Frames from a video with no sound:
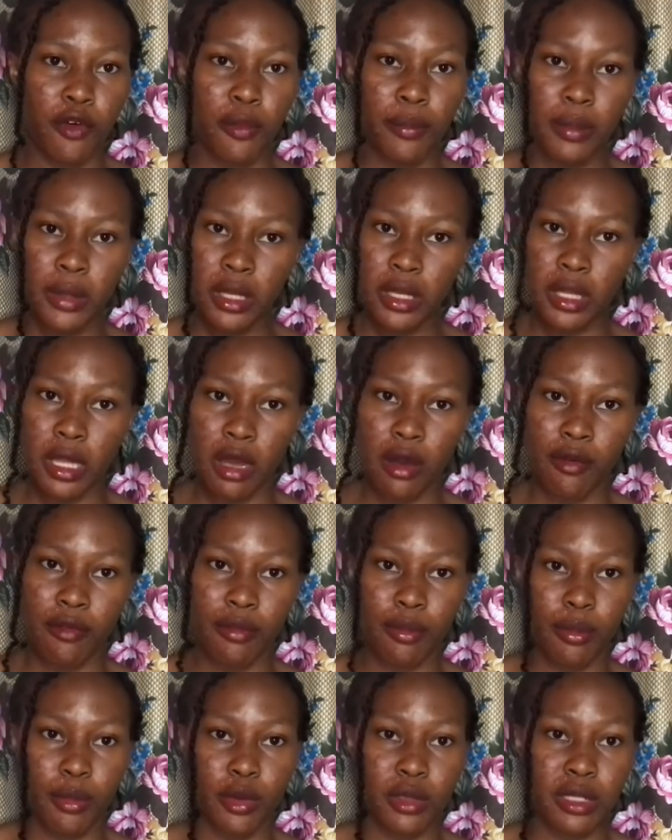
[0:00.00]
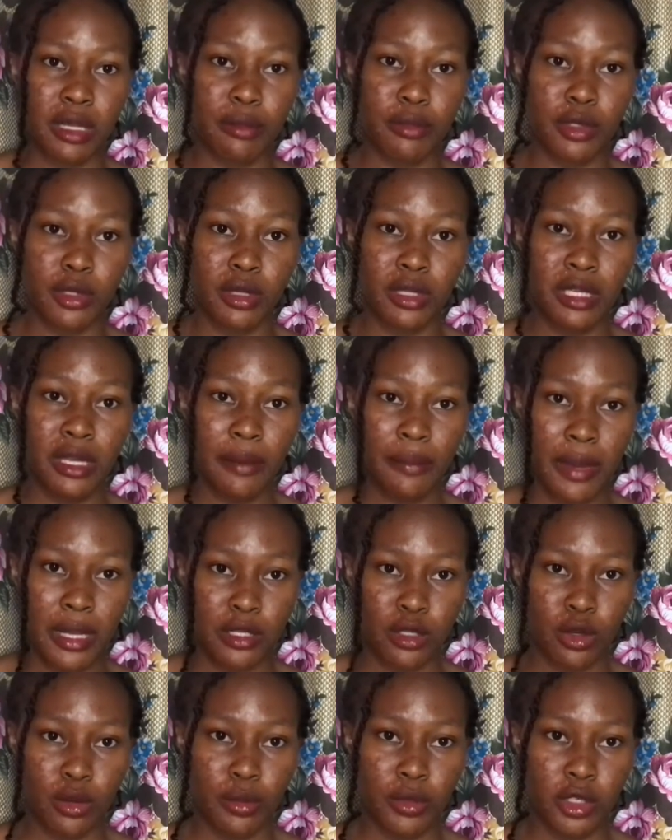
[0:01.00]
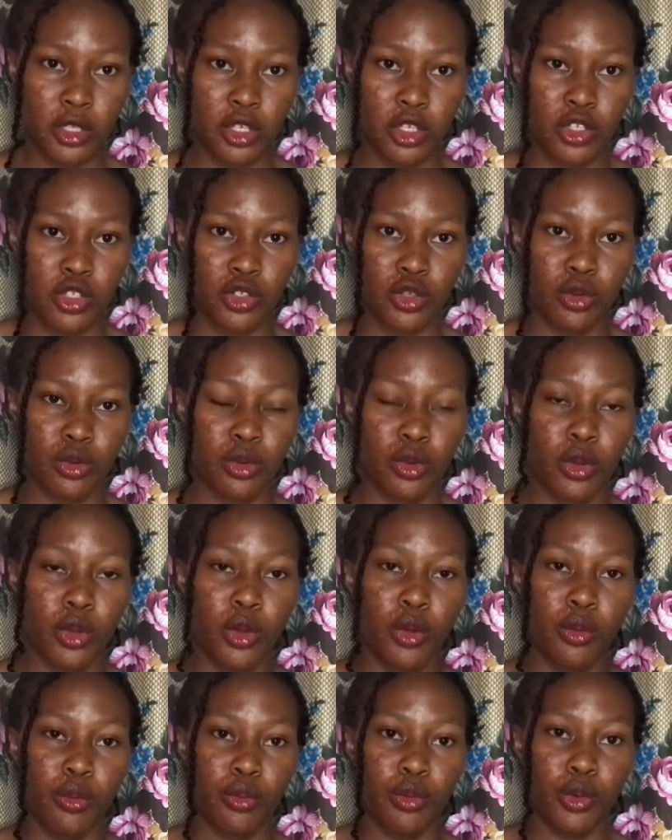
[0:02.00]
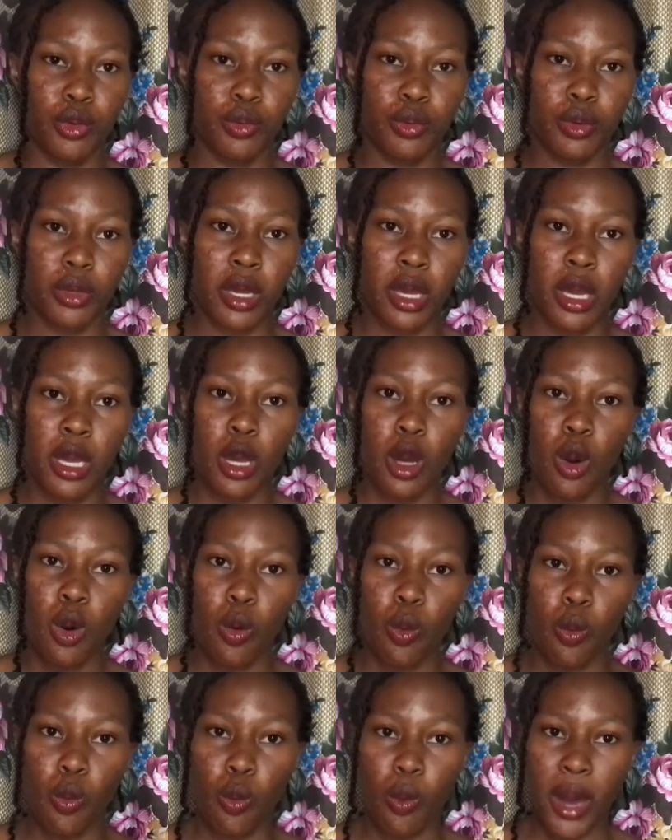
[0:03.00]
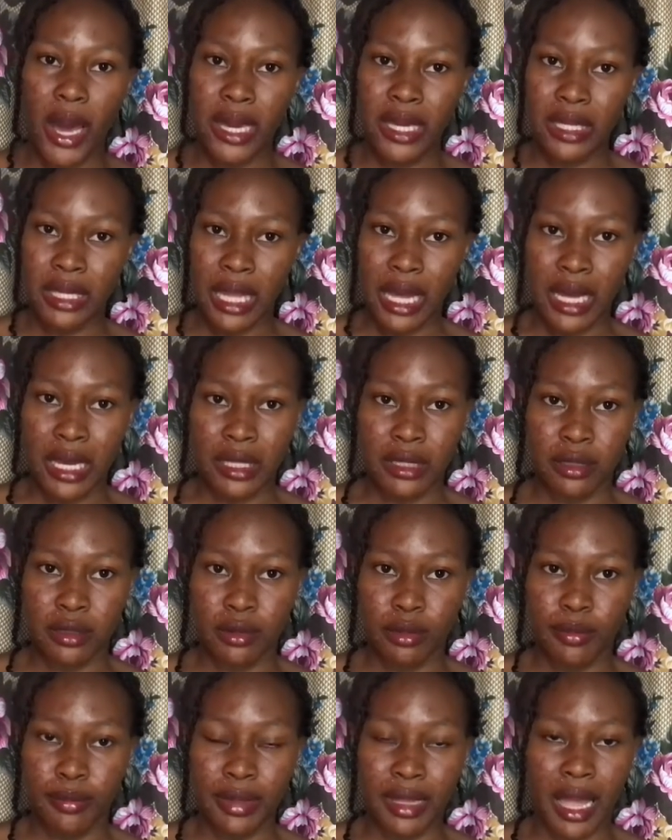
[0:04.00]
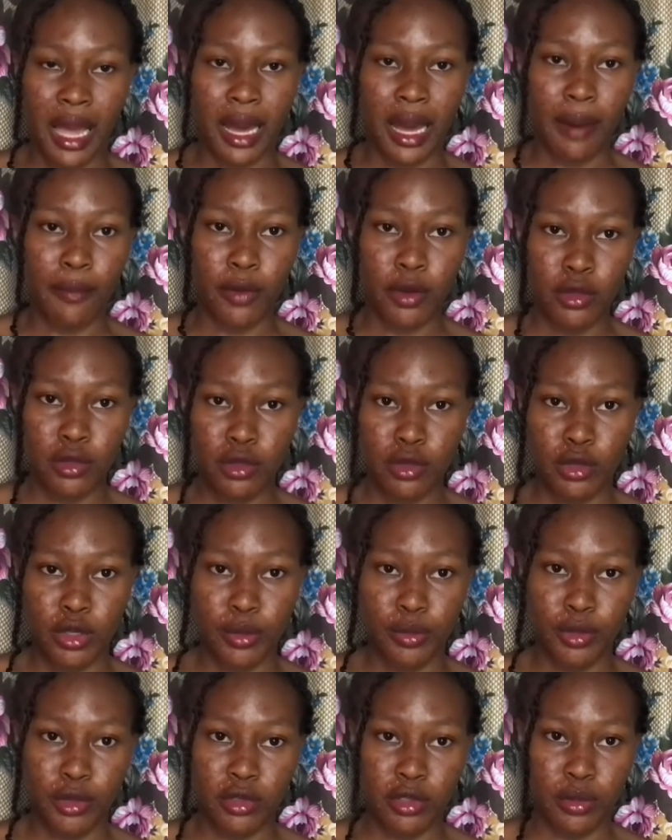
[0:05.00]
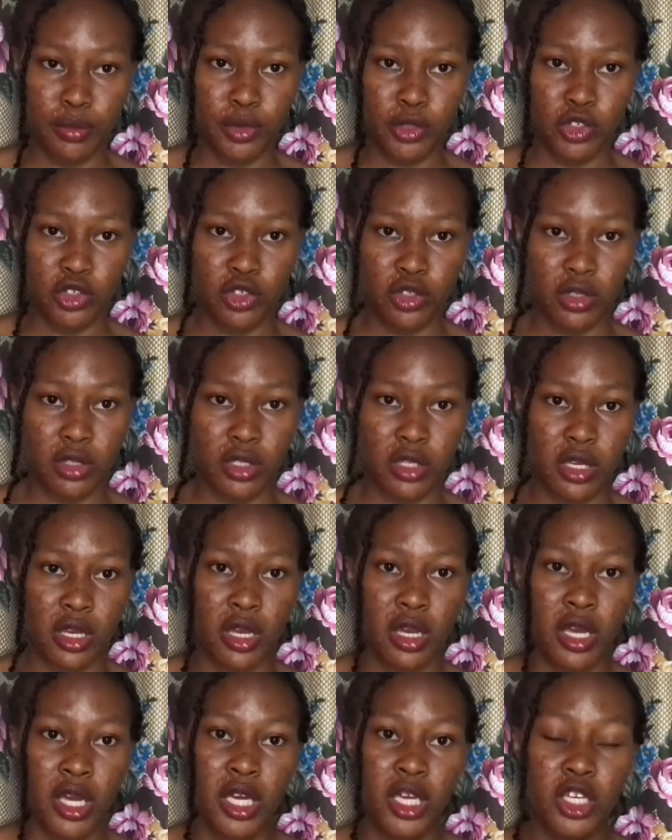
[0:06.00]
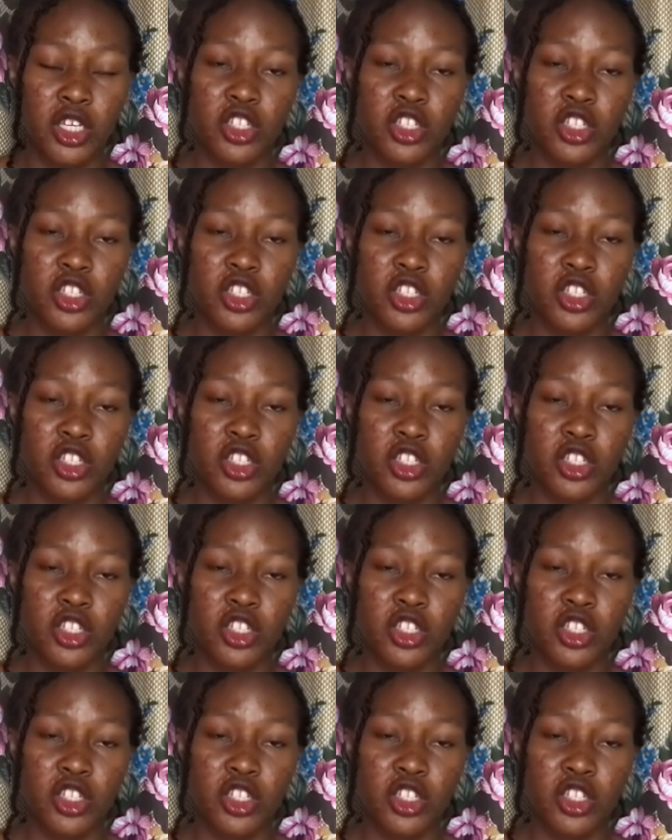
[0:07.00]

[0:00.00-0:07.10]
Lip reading: For me now, because I'm studying mass communication, we wear white and black. I'm going to input the pictures here.